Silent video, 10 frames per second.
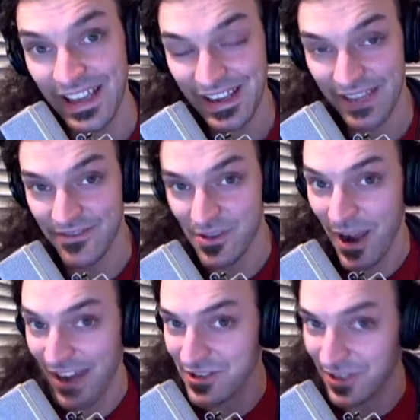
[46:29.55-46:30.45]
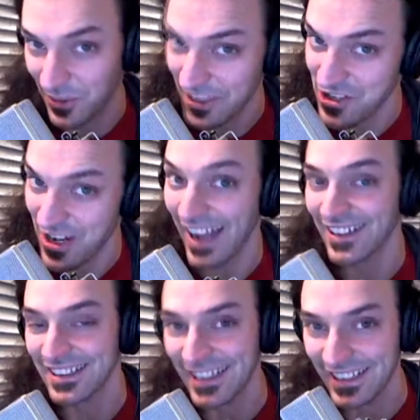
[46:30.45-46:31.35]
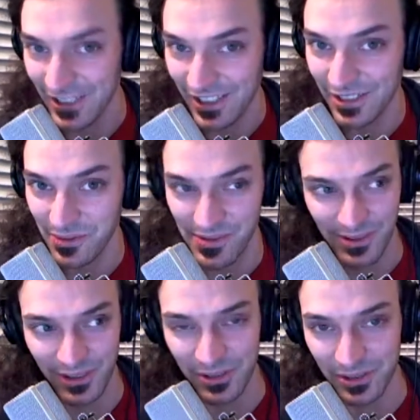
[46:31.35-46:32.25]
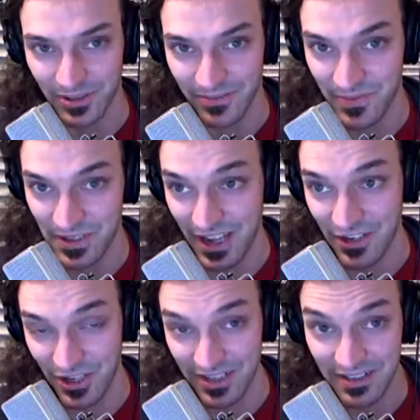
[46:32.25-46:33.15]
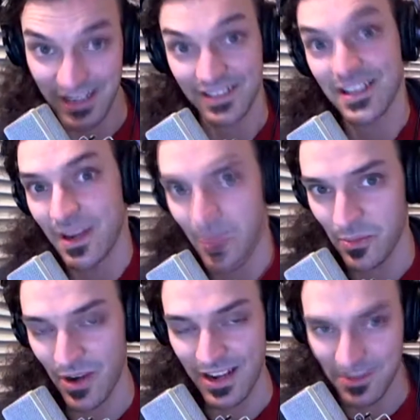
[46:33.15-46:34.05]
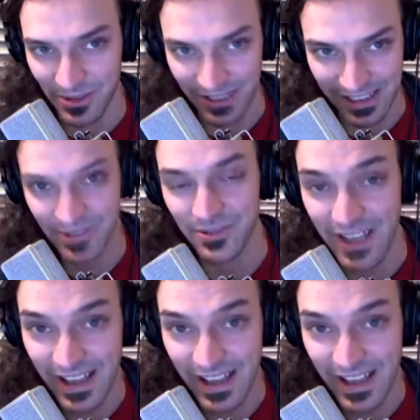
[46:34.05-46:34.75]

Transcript: If you actually right. reach out and get in touch with your local station and send them a press release, or